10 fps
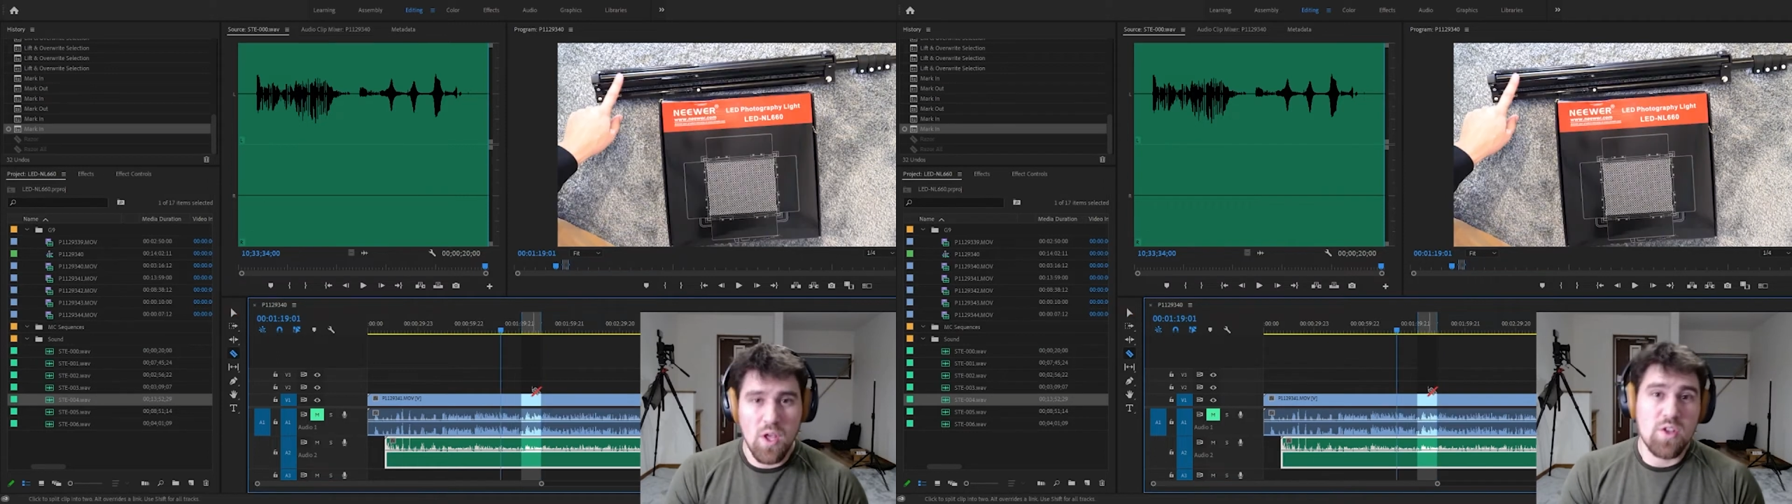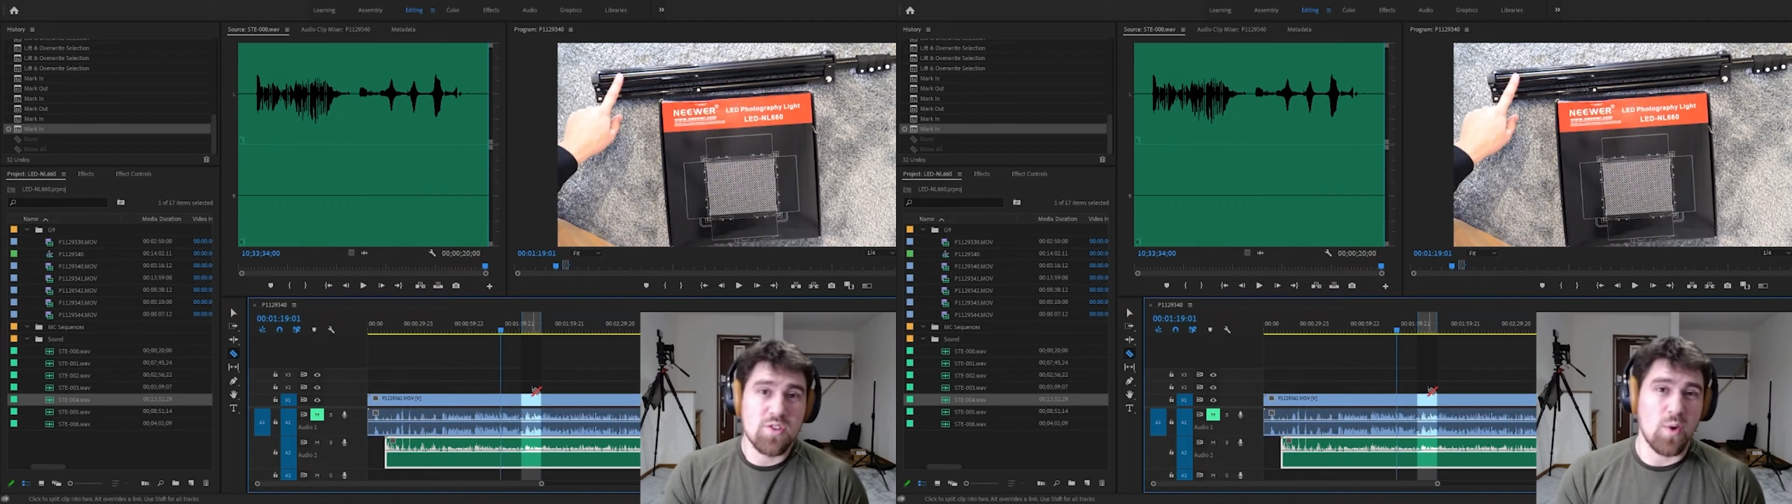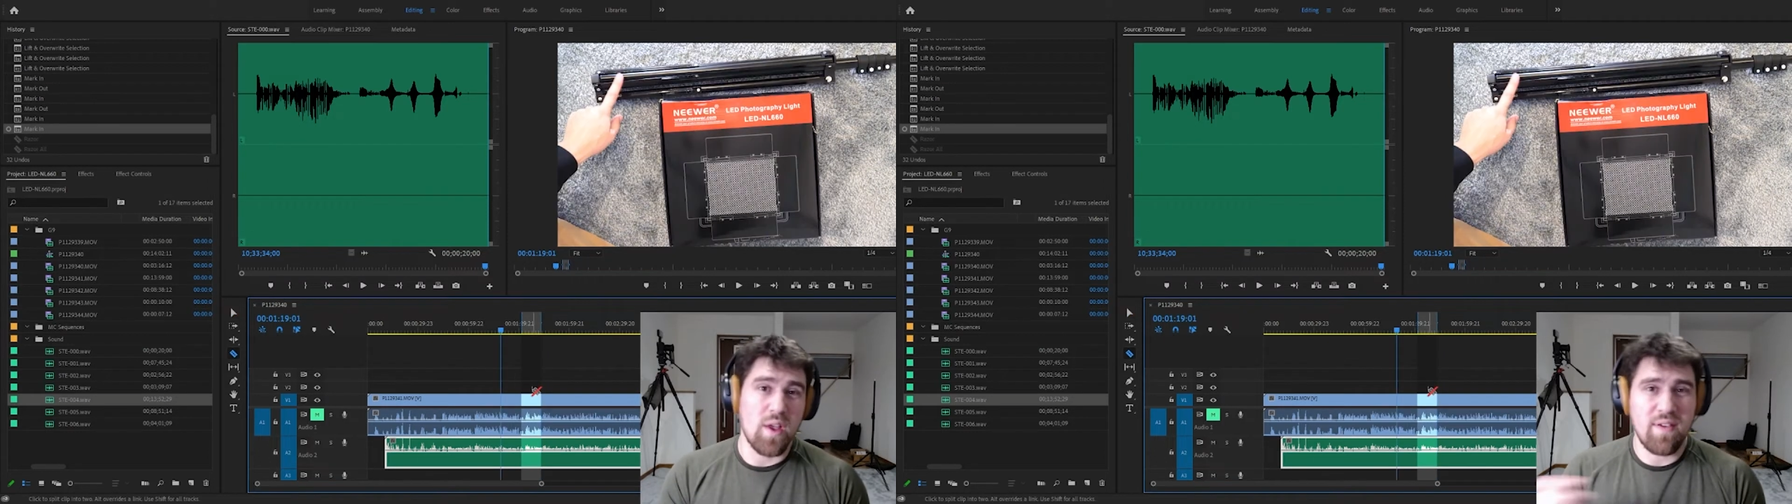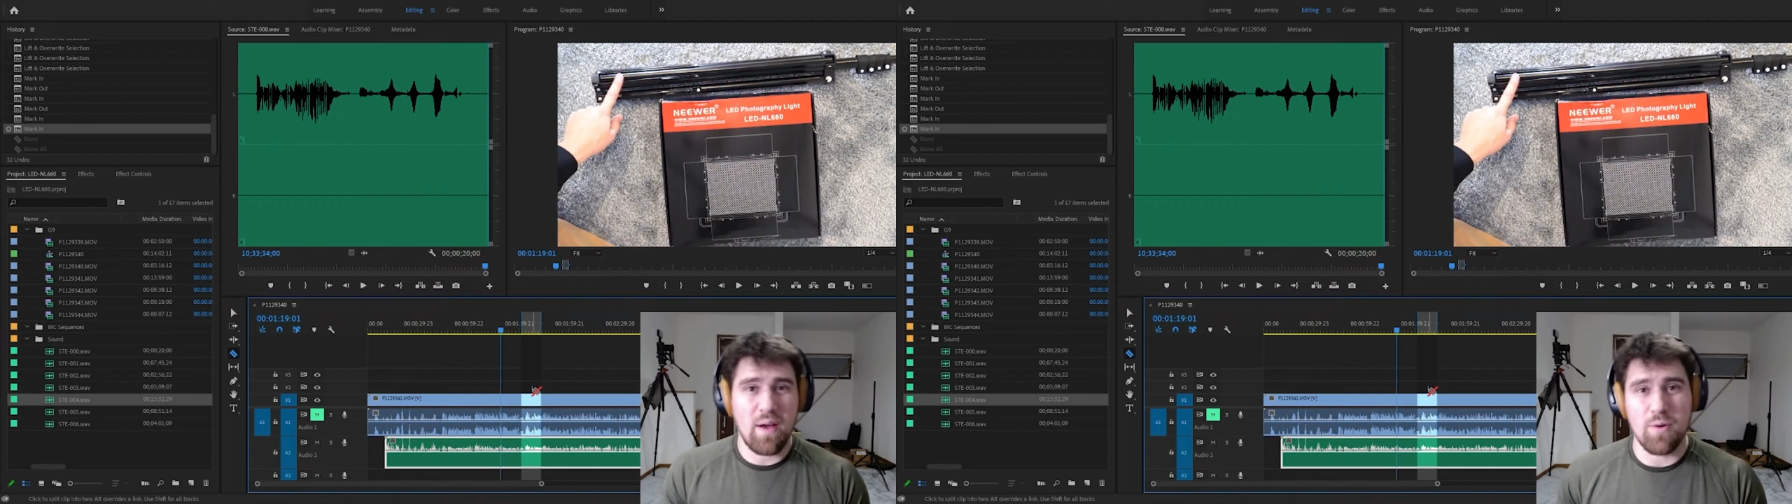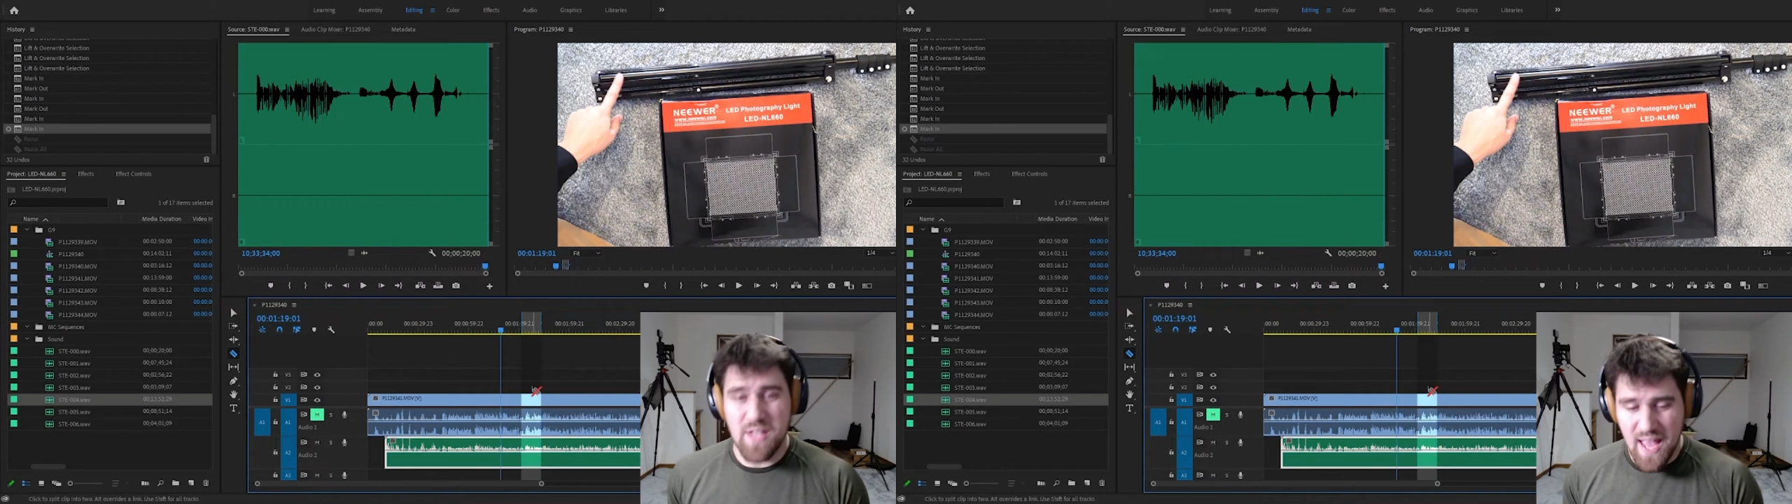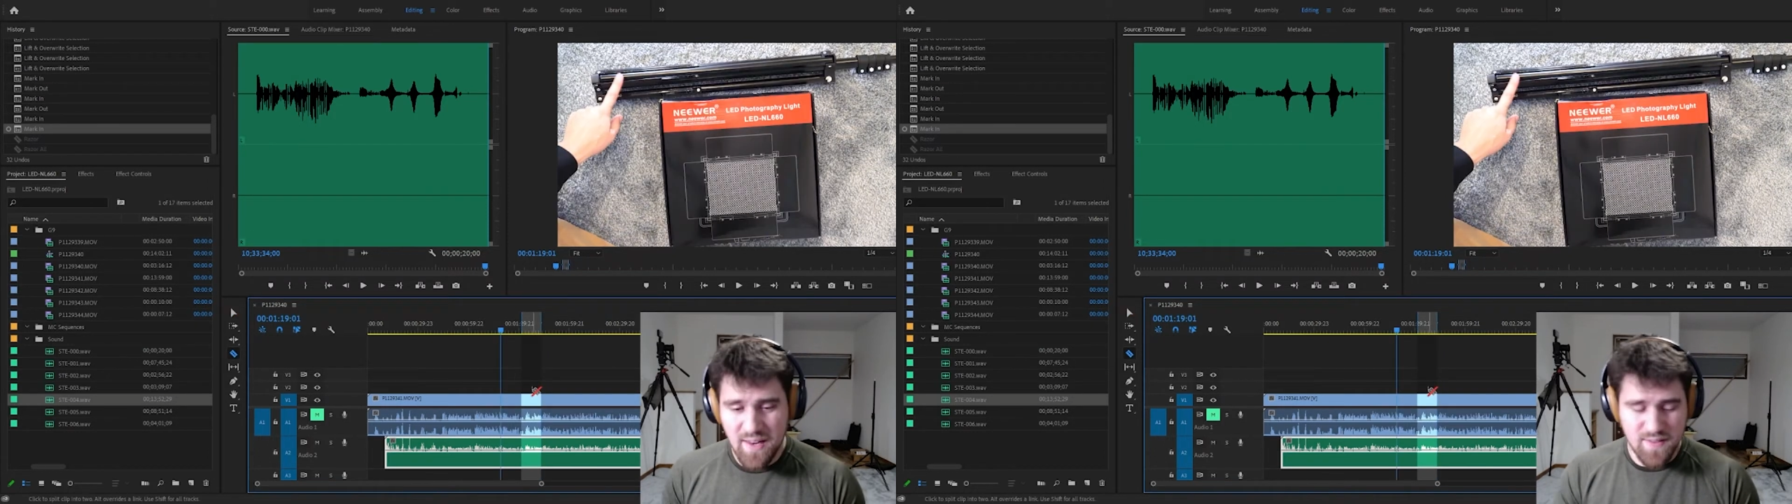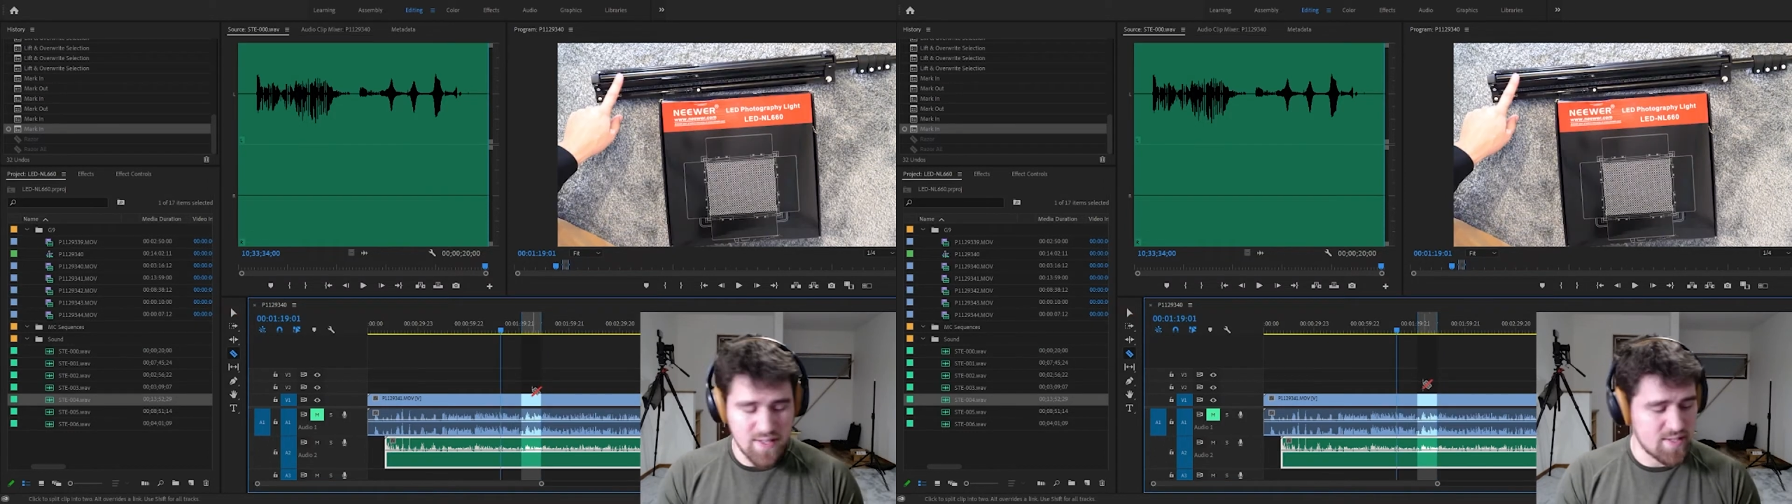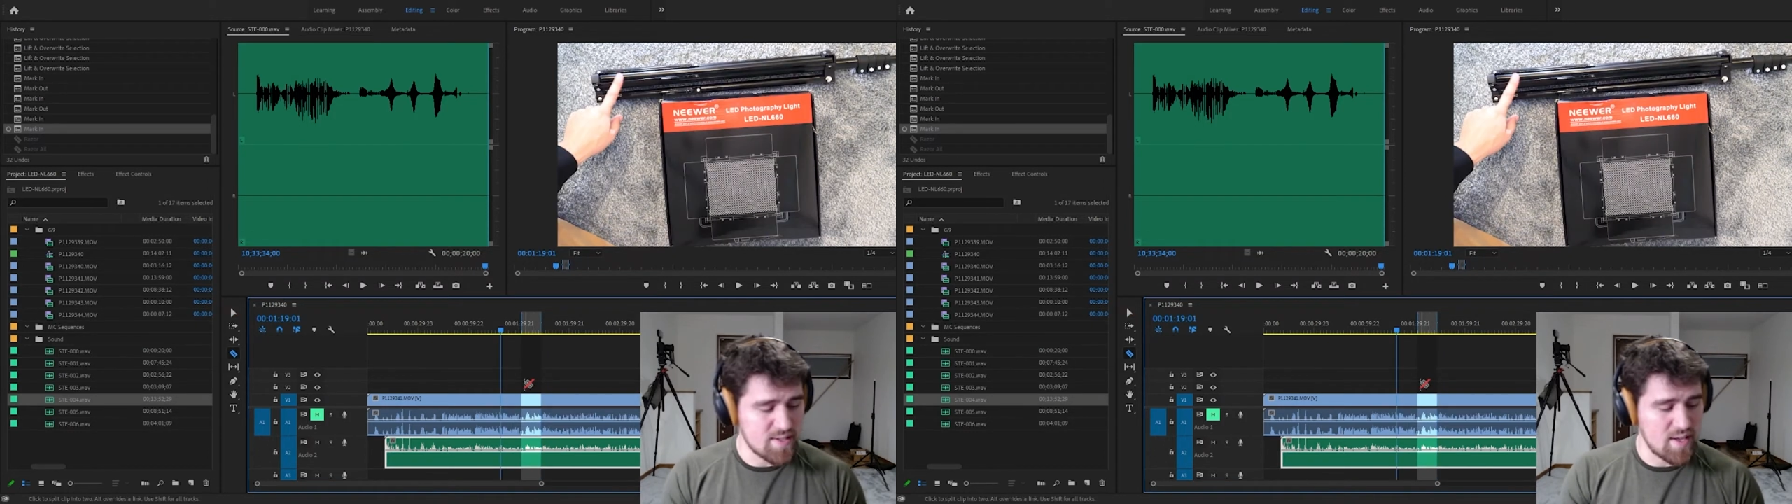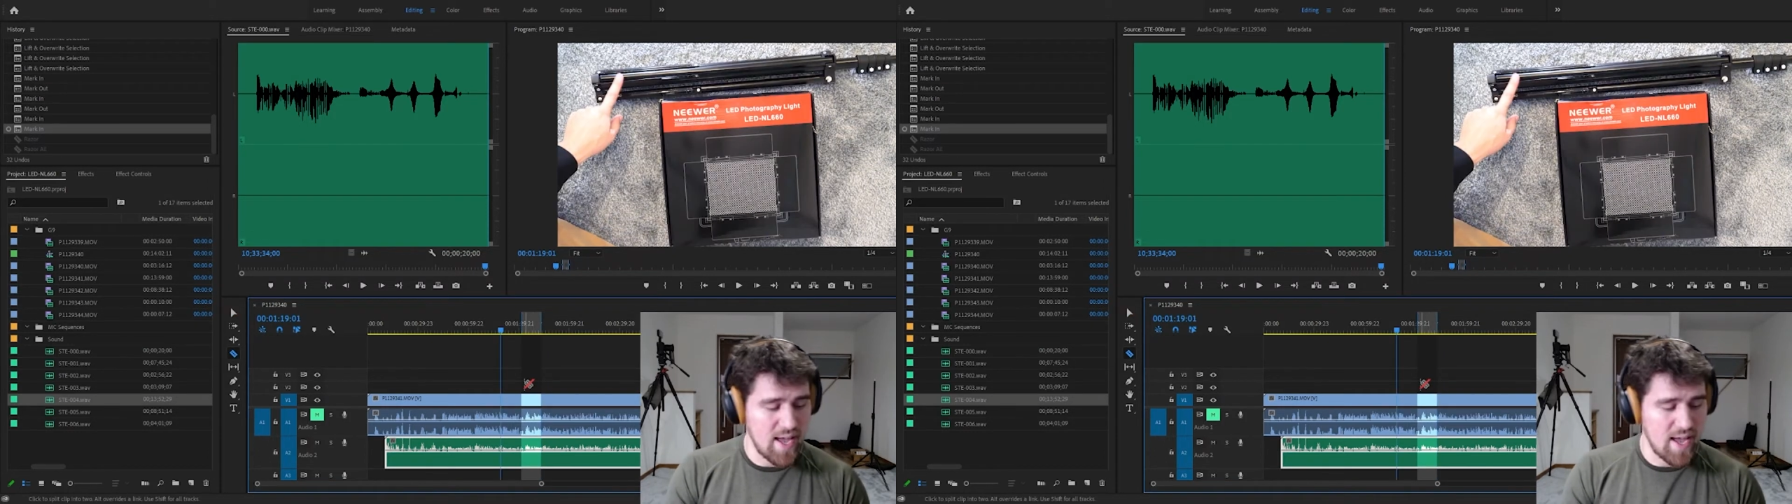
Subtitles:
So if I were to edit this